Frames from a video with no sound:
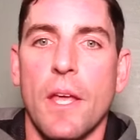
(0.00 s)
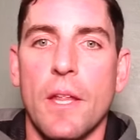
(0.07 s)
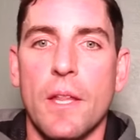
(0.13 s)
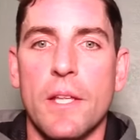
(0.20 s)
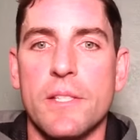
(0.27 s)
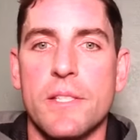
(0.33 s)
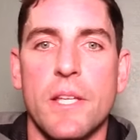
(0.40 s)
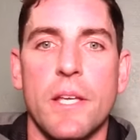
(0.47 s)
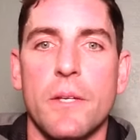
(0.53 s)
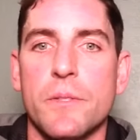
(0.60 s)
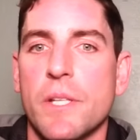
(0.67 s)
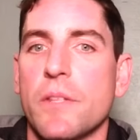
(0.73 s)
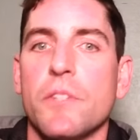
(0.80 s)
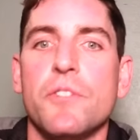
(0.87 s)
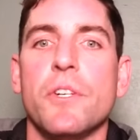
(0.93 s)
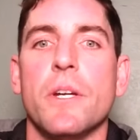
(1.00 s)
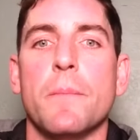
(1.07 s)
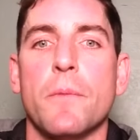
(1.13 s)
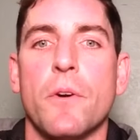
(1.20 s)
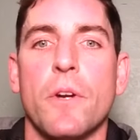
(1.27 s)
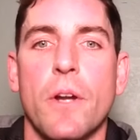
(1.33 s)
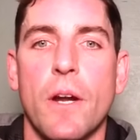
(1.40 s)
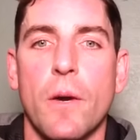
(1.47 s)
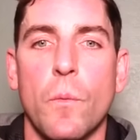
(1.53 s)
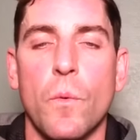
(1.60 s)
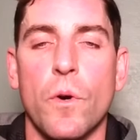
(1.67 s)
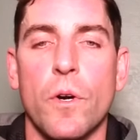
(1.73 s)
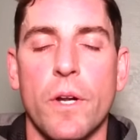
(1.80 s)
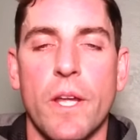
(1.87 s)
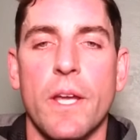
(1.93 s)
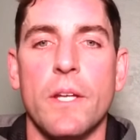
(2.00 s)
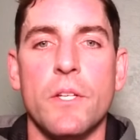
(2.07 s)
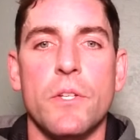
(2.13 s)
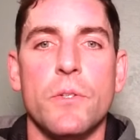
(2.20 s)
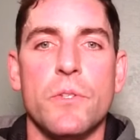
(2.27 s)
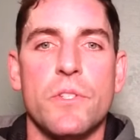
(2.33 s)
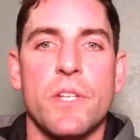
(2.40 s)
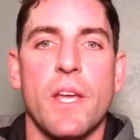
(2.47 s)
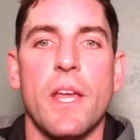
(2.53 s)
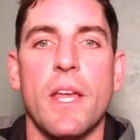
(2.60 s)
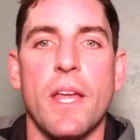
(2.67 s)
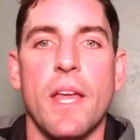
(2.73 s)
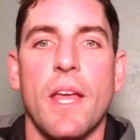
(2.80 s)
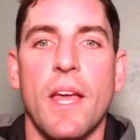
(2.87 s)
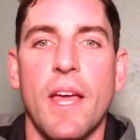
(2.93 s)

let's say it was at the gym or you're at work, and you say,